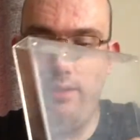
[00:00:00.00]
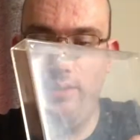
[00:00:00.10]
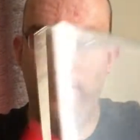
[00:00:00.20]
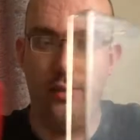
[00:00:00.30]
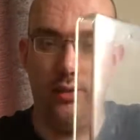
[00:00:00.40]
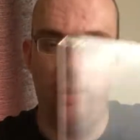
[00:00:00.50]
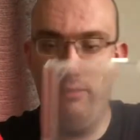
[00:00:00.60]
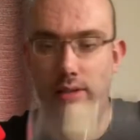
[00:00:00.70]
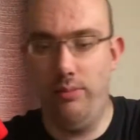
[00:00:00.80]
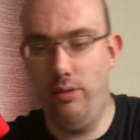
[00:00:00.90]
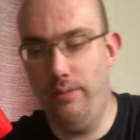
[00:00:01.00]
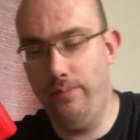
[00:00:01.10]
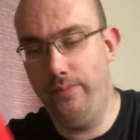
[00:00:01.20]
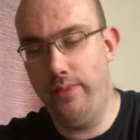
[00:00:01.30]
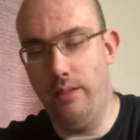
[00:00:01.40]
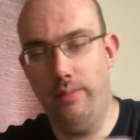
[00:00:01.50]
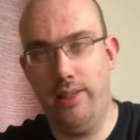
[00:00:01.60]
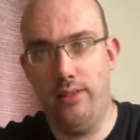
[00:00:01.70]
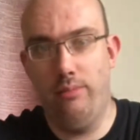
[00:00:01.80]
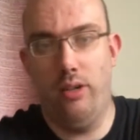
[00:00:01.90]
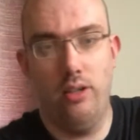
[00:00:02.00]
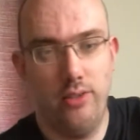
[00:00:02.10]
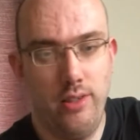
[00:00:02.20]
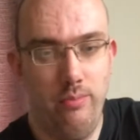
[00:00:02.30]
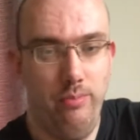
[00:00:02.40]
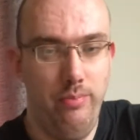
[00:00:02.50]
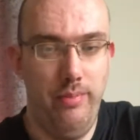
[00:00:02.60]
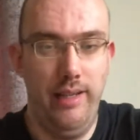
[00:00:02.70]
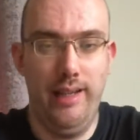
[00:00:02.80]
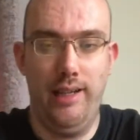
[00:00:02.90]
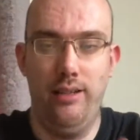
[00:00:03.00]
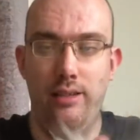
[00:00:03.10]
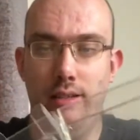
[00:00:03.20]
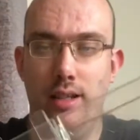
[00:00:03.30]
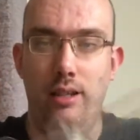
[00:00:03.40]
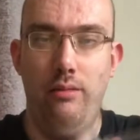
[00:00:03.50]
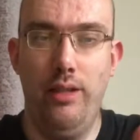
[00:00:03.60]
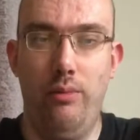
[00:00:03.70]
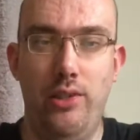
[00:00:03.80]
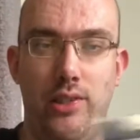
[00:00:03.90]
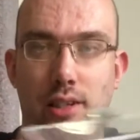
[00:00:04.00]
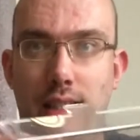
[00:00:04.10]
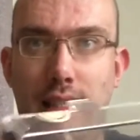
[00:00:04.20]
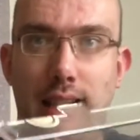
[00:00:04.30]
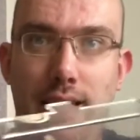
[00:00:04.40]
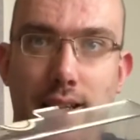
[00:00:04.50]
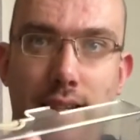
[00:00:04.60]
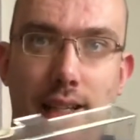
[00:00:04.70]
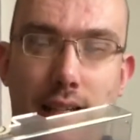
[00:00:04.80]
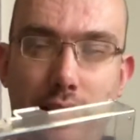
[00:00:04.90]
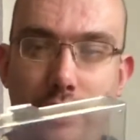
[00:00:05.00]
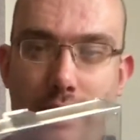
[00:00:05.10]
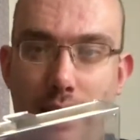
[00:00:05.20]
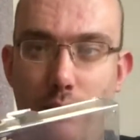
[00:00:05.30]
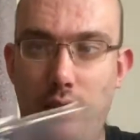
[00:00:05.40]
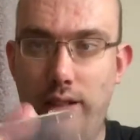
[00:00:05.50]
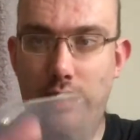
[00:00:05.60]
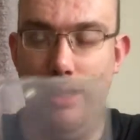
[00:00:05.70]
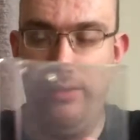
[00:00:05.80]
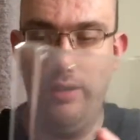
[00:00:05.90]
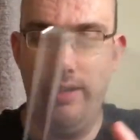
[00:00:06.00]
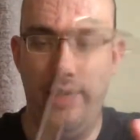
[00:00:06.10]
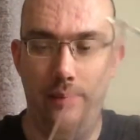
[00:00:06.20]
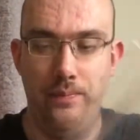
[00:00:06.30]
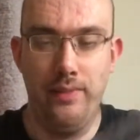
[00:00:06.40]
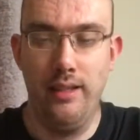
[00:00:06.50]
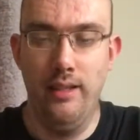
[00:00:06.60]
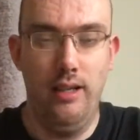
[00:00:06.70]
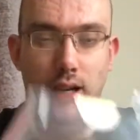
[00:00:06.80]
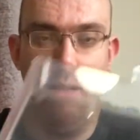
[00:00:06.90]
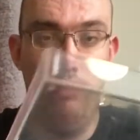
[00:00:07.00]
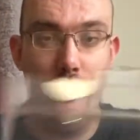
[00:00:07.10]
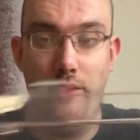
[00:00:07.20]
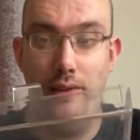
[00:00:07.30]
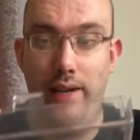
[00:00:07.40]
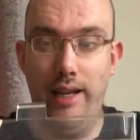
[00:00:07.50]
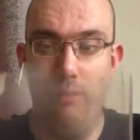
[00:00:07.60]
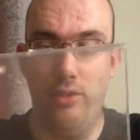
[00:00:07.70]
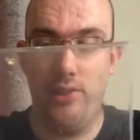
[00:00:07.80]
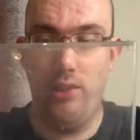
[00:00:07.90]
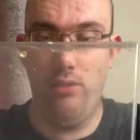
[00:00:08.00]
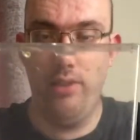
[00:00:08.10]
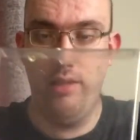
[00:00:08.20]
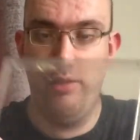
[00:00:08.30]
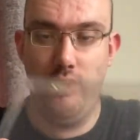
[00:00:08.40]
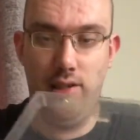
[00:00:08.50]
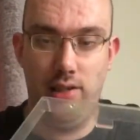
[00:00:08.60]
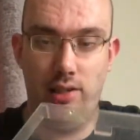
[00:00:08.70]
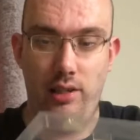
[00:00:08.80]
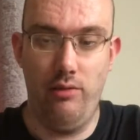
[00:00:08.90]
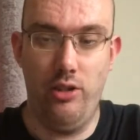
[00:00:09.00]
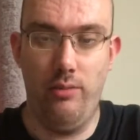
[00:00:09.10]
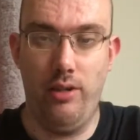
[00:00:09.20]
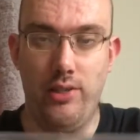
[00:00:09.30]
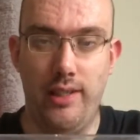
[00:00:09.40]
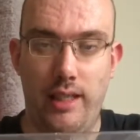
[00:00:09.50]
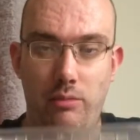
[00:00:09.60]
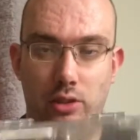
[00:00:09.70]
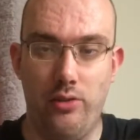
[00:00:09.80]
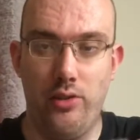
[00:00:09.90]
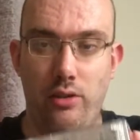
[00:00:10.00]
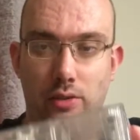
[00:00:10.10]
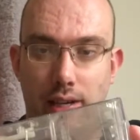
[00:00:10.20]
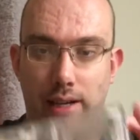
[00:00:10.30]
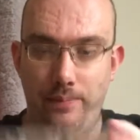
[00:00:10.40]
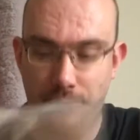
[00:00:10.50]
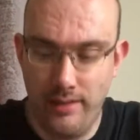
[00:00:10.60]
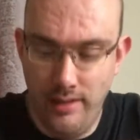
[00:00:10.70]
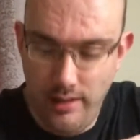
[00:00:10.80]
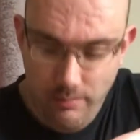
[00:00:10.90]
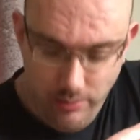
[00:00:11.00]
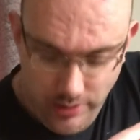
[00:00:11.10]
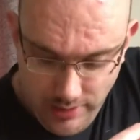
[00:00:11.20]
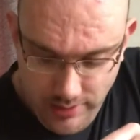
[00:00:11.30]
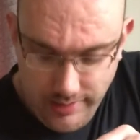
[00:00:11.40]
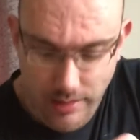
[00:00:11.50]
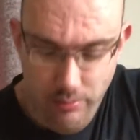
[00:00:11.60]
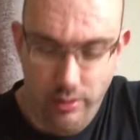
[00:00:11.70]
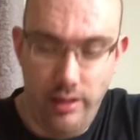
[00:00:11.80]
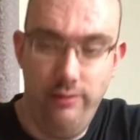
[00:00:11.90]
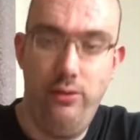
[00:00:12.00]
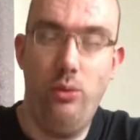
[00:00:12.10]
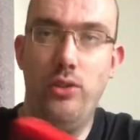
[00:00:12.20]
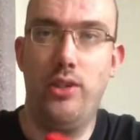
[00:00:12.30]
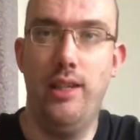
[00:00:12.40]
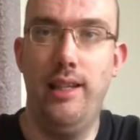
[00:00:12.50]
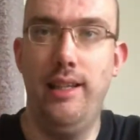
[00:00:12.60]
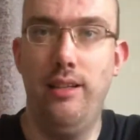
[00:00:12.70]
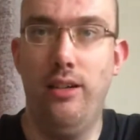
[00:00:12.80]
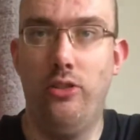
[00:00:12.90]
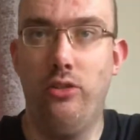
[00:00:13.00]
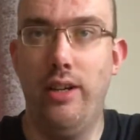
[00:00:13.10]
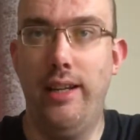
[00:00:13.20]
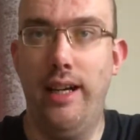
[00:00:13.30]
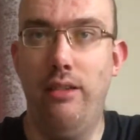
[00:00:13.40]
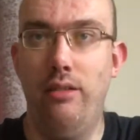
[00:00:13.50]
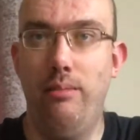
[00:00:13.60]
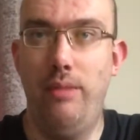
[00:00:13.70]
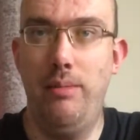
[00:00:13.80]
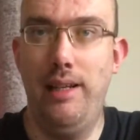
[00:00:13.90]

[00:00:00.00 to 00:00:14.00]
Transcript: solid red one, and that's the box. Bit knackered. There was like an inlay in there, a Game Boy cover and that. I don't have that anymore. I've still got the original box that came in, so I've still got that. But this is the Game Boy. Unfortunately, I tried it out maybe